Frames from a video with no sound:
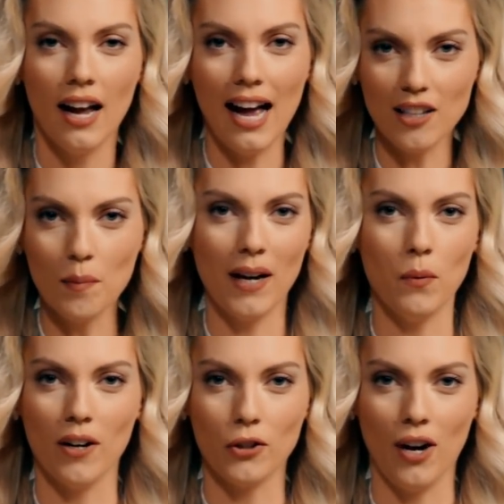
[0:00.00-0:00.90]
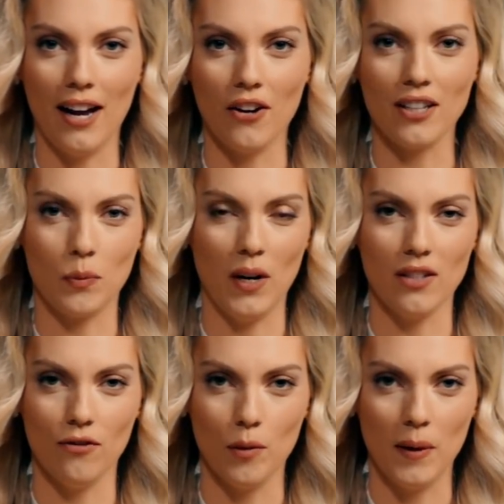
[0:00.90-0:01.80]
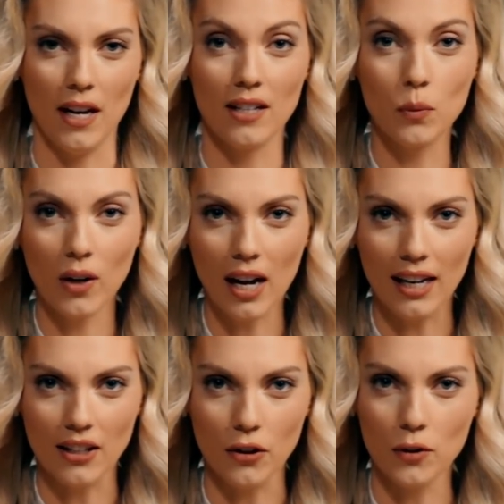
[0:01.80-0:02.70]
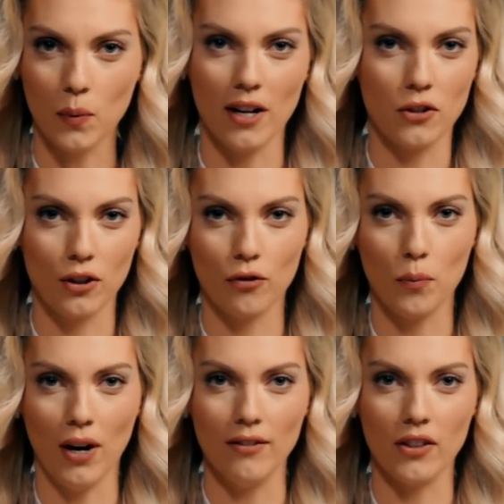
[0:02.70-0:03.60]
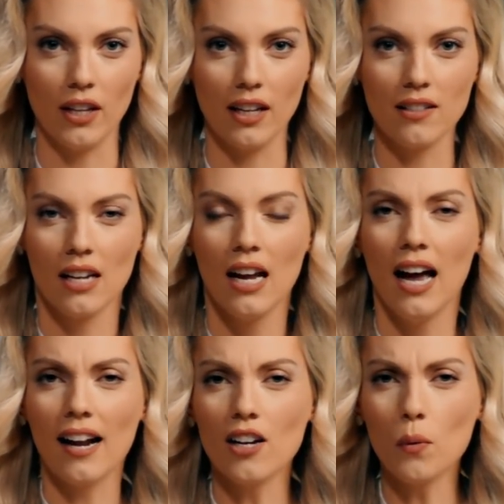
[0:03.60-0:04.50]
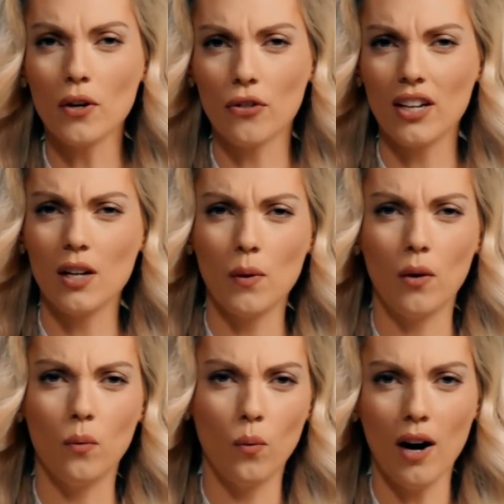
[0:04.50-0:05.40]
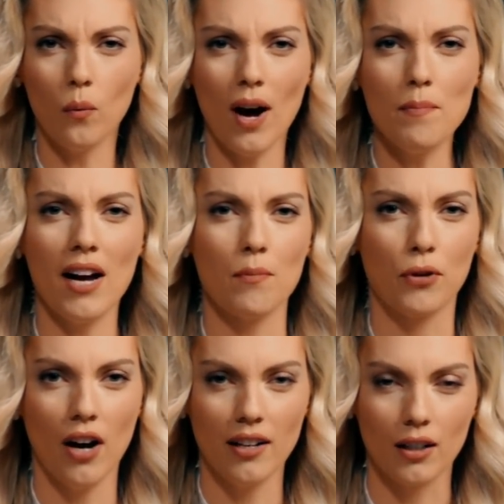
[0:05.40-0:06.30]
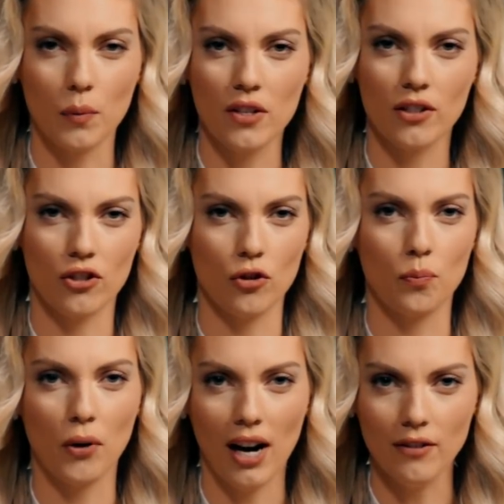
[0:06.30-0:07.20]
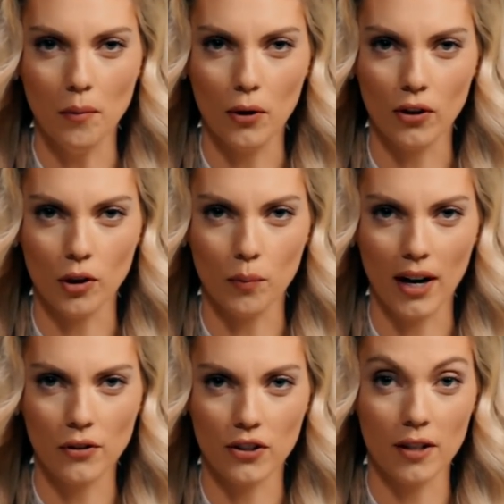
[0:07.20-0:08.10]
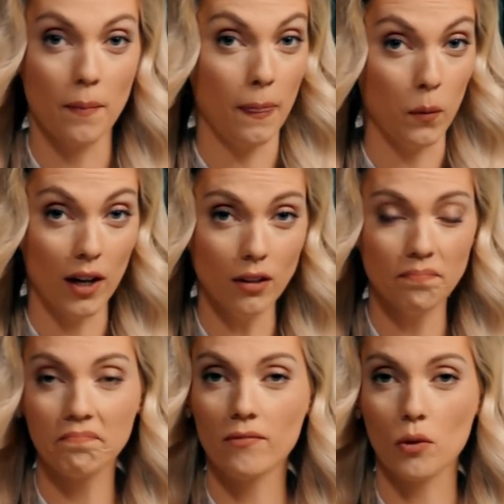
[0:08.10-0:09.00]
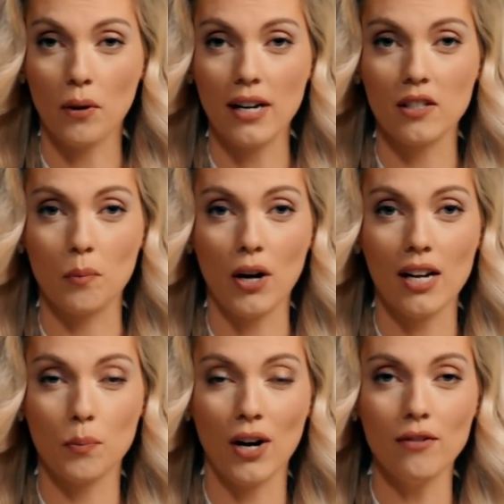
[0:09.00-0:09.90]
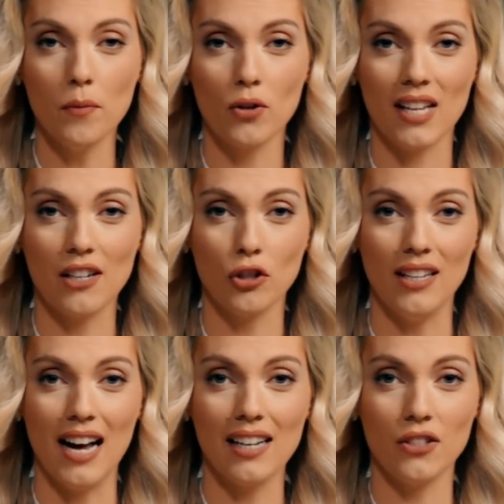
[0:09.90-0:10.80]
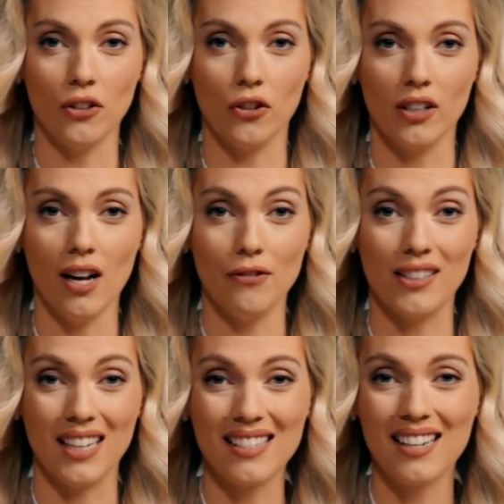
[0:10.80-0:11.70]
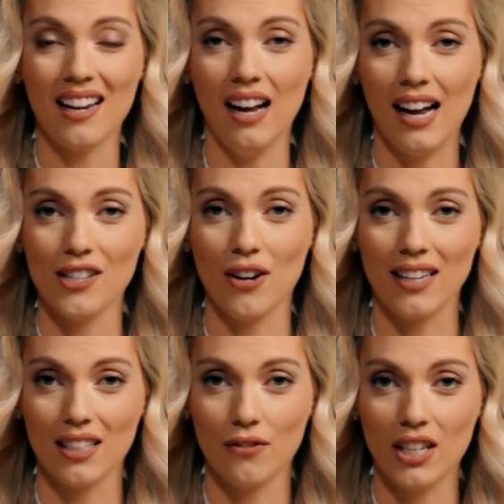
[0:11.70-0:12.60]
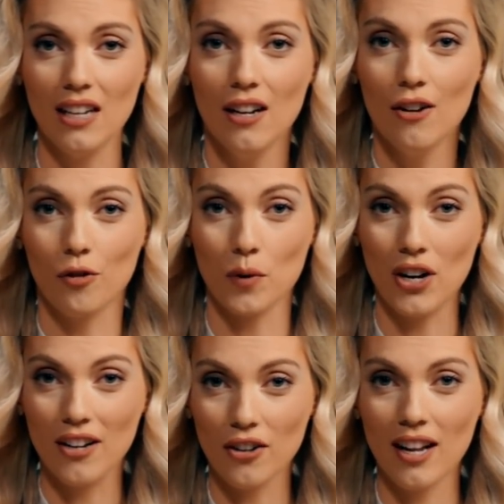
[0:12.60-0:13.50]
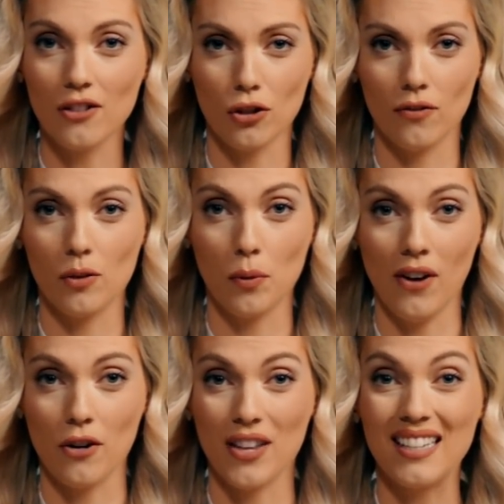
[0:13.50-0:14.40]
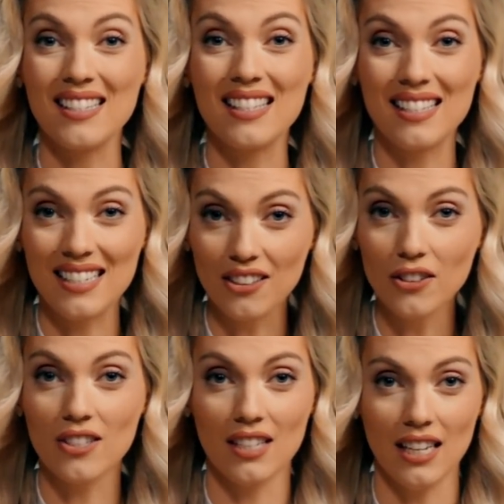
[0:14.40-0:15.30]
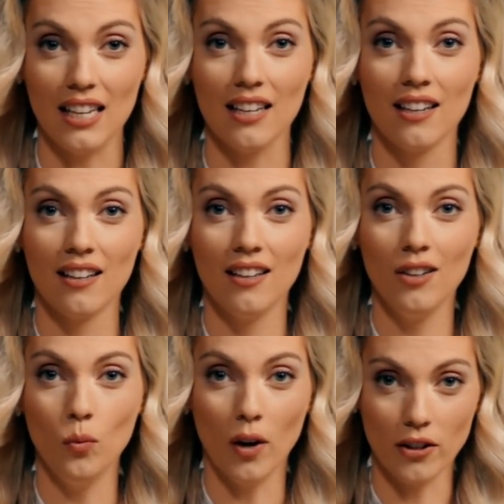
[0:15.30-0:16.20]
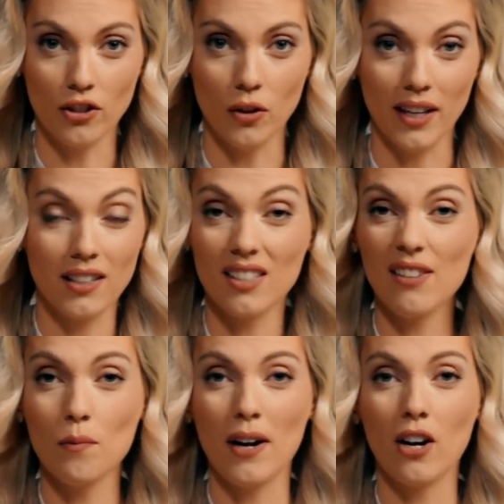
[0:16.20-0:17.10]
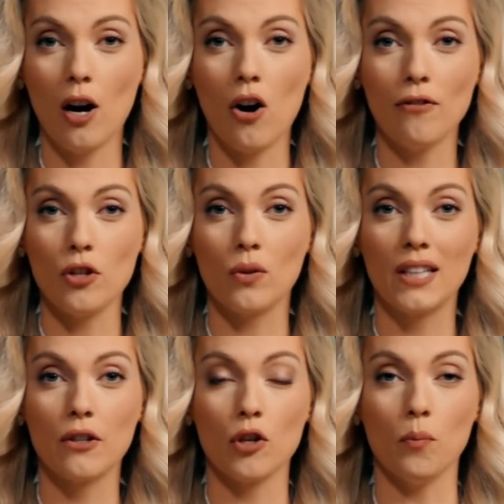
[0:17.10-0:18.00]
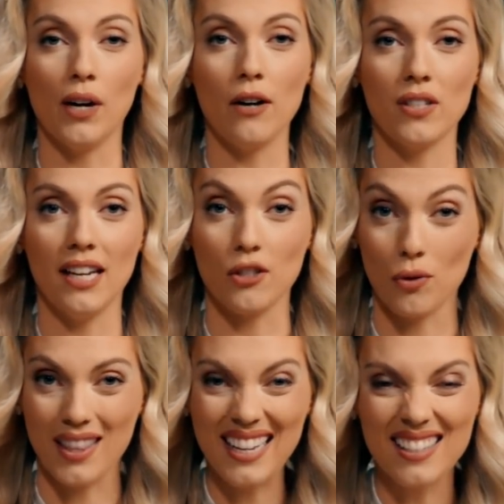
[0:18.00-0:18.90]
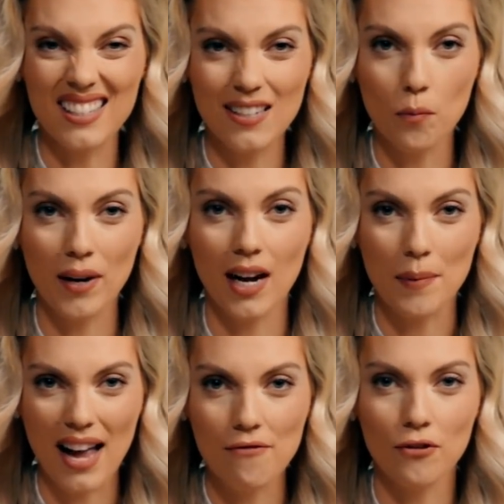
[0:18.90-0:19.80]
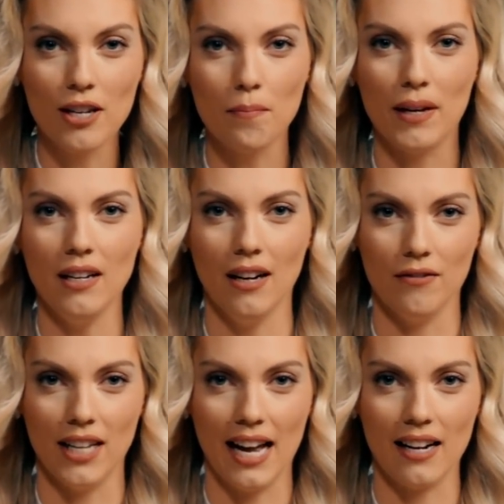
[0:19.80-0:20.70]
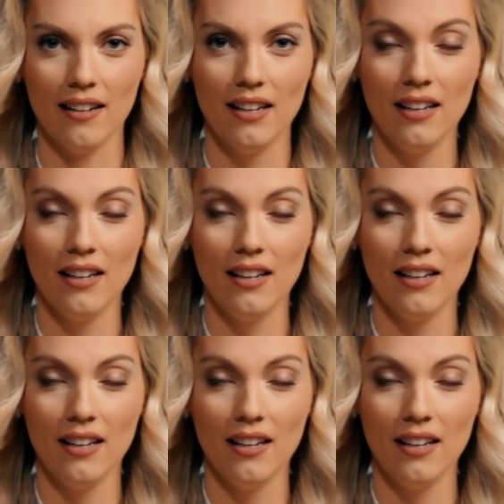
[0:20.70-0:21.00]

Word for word: And you might want to try out ExpressVPN. It's what I use when I search for private things. And I know what you're thinking, well, wh- why buy a product when you can just use private mode on your browser? Well, surprise, surprise, private mode is actually not good enough. It does not hide your activity from your internet service provider. They can still see what you're doing. It doesn't even matter how often you clear your browsing history. They can still pick up every bit of data.